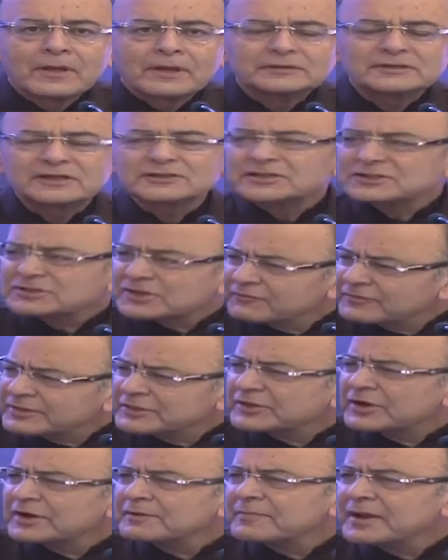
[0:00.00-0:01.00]
Just as
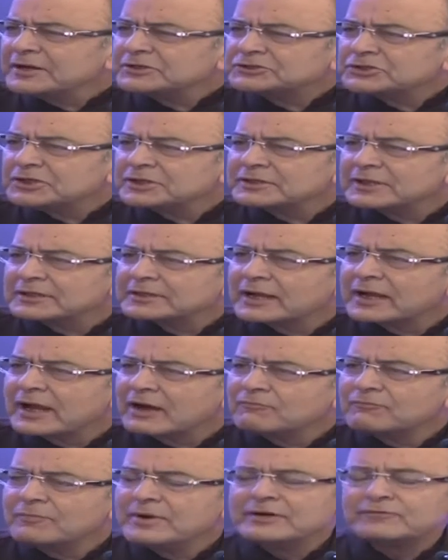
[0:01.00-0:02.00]
Ravindran mentioned that the
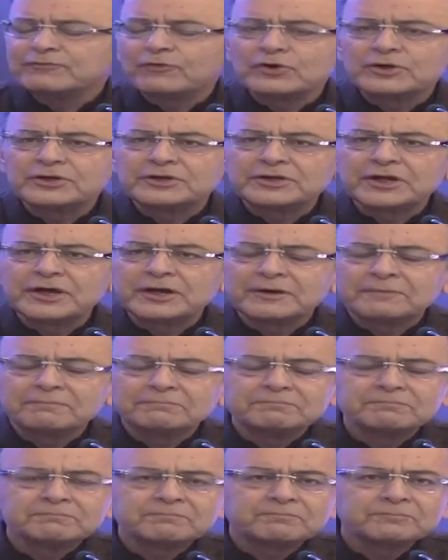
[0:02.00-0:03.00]
government would uh,
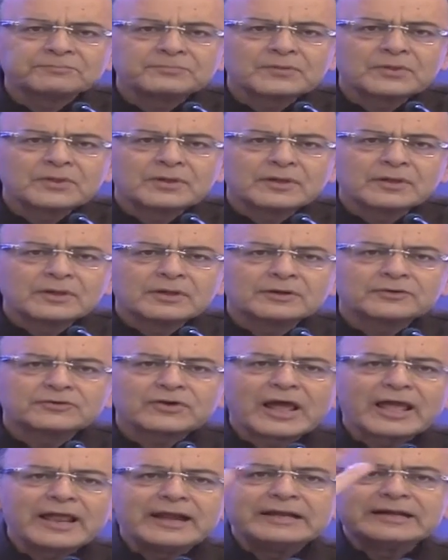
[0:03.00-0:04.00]

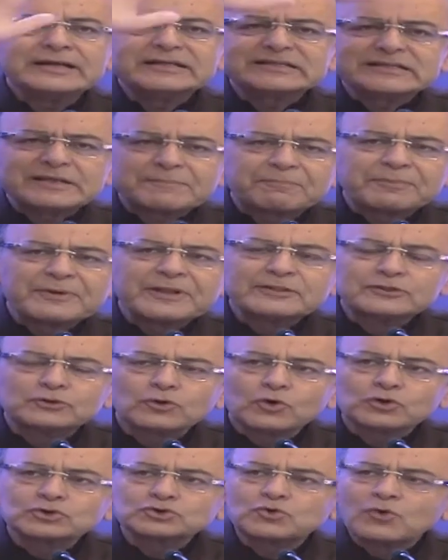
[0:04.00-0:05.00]
try and discipline
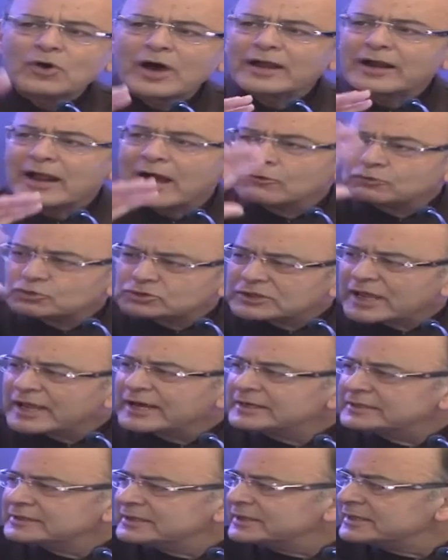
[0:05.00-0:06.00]
those who are
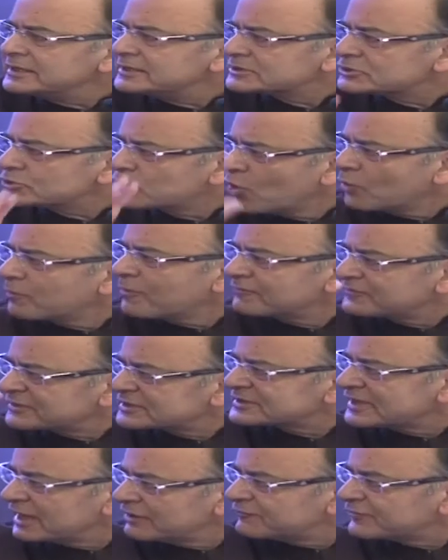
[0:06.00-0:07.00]
outside the scope of the
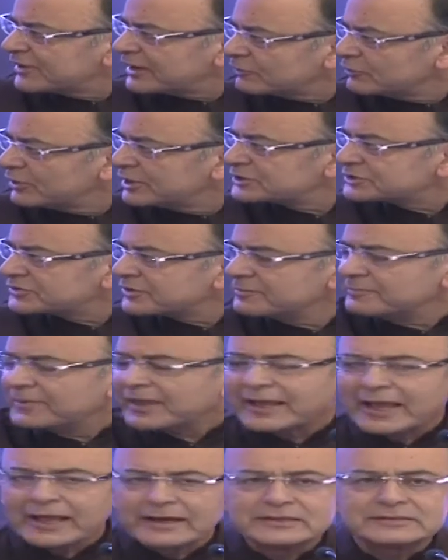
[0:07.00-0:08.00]
self-regulatory
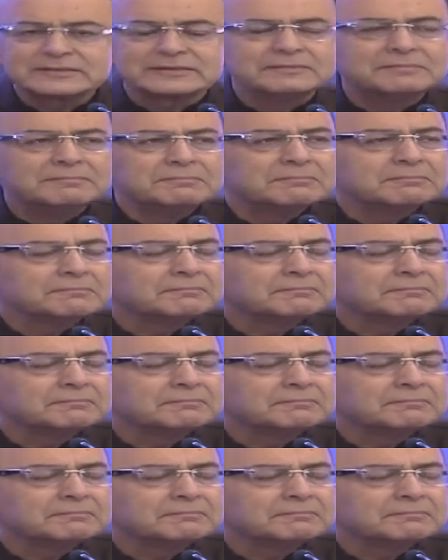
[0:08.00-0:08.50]
mechanism,